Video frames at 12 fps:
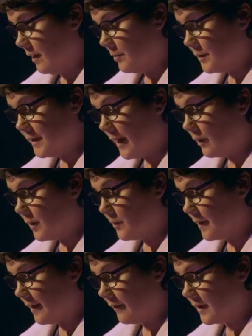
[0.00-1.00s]
but now he
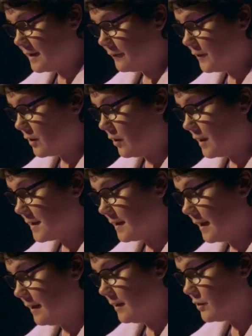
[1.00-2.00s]
was having
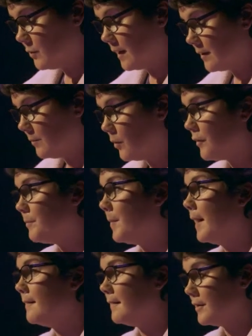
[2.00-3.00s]
difficulty doing the most
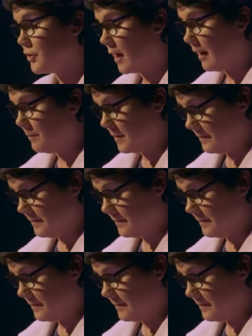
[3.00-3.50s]
basic job.